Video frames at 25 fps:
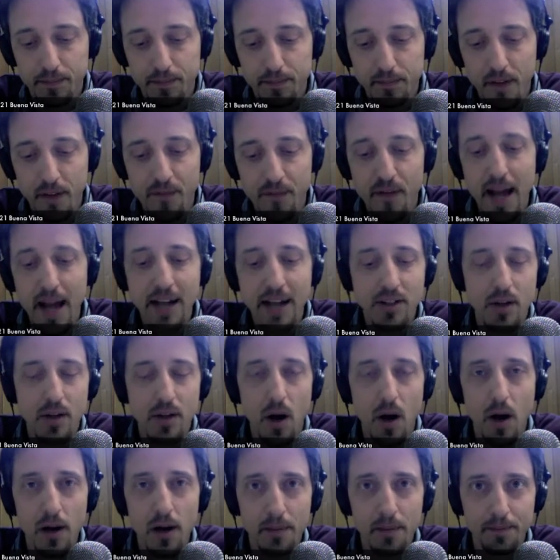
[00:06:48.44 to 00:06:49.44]
The facts
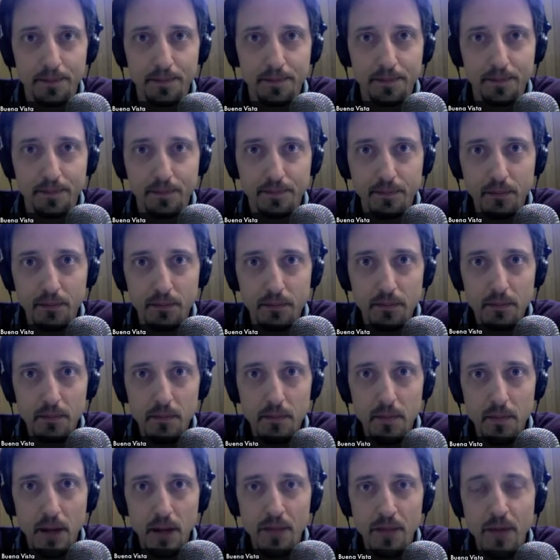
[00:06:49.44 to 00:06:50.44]
are
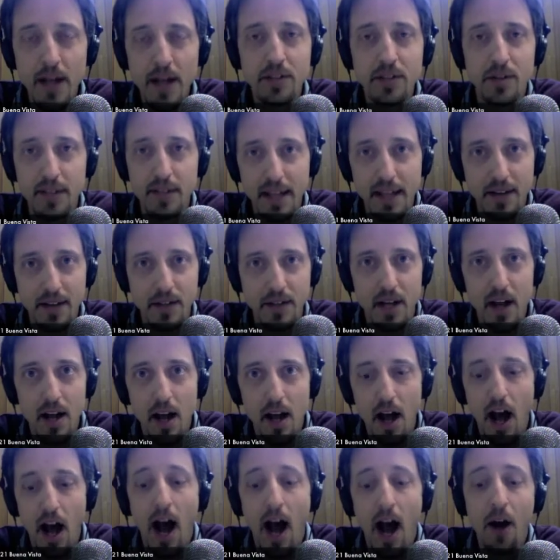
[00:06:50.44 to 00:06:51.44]
this.
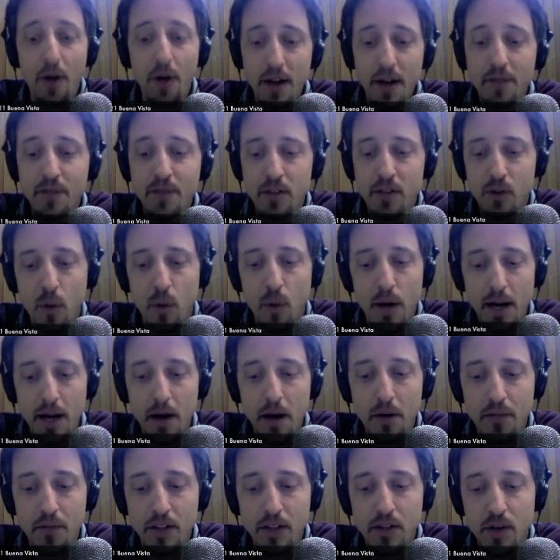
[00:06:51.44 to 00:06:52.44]
Our inventory
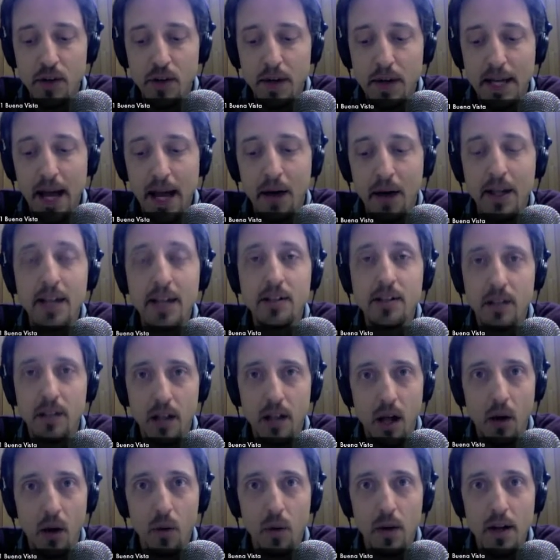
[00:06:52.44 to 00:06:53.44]
here in Ventura County is
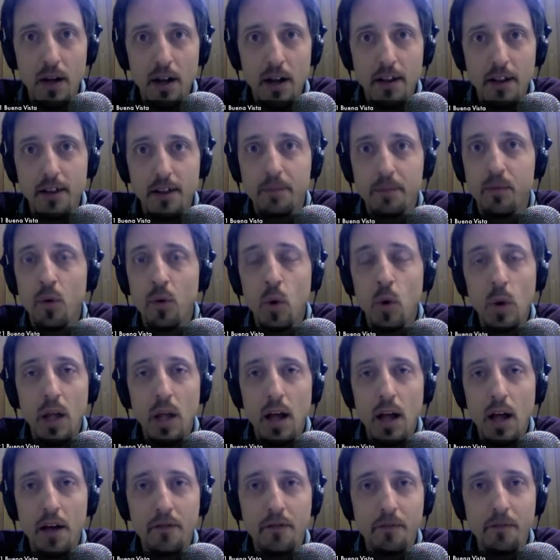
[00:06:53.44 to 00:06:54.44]
low. The pool
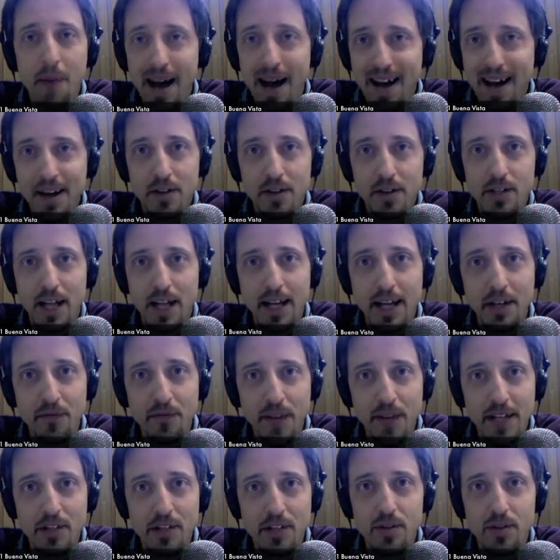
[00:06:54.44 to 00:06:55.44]
of buyers and
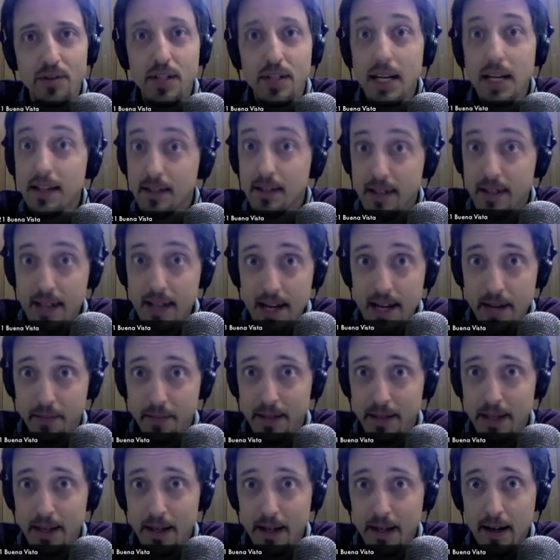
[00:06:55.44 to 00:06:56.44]
investors is deep.
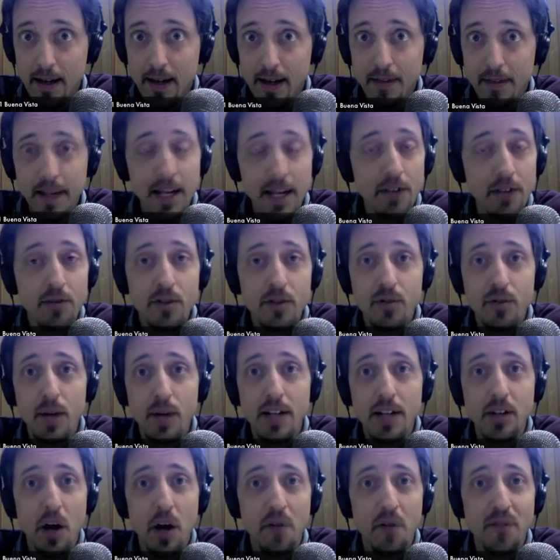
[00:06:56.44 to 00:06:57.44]
The interest
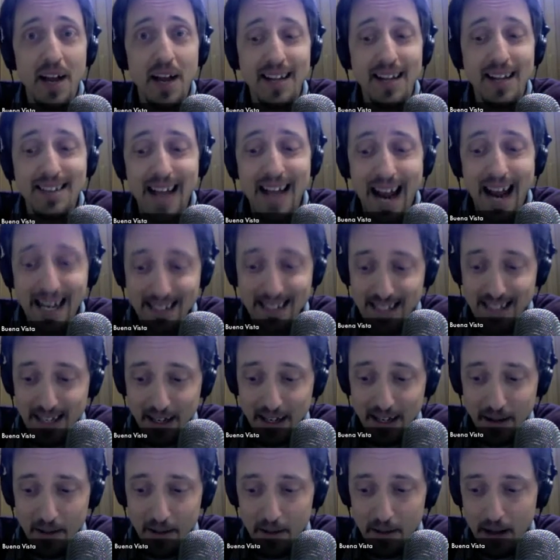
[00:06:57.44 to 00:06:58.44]
rates are
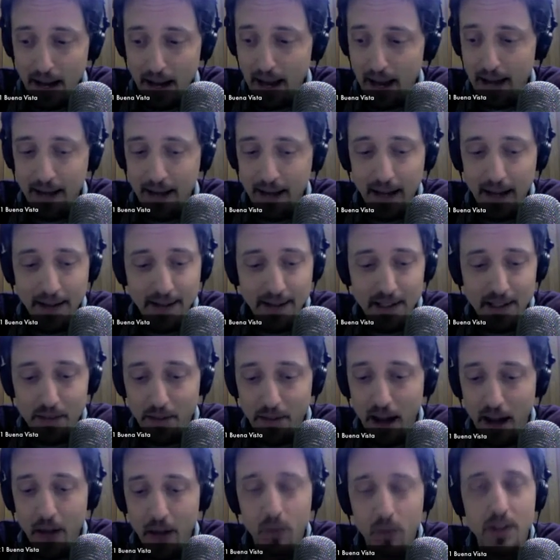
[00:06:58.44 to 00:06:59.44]
fantastic. And
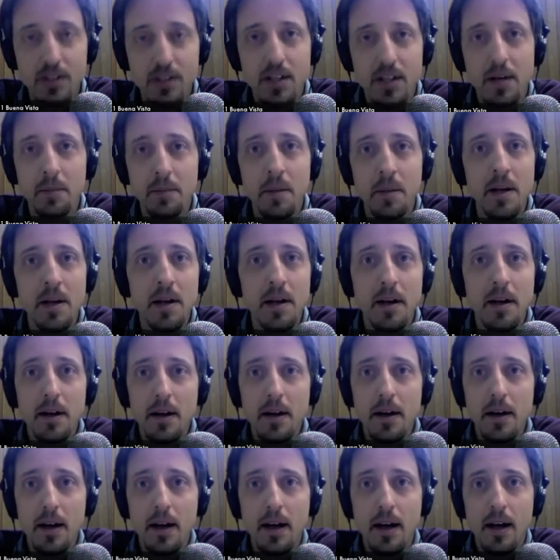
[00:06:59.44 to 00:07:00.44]
despite what some
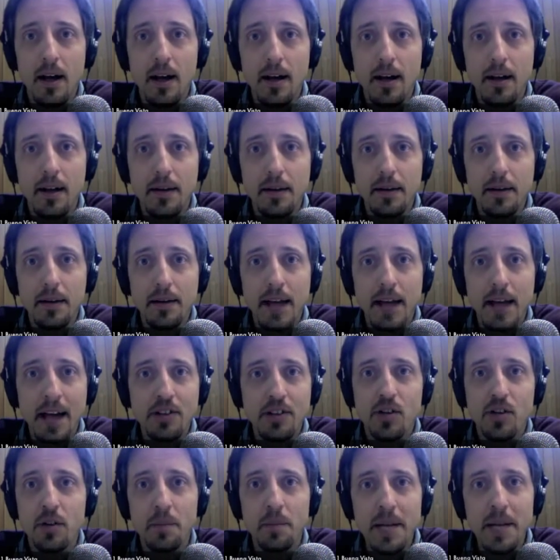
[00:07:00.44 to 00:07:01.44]

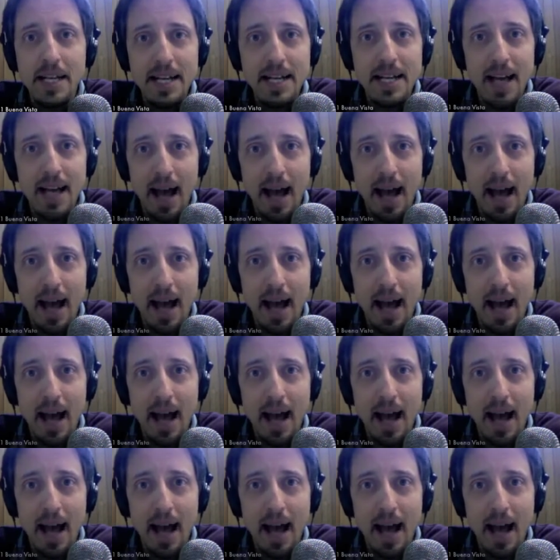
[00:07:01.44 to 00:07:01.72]
national media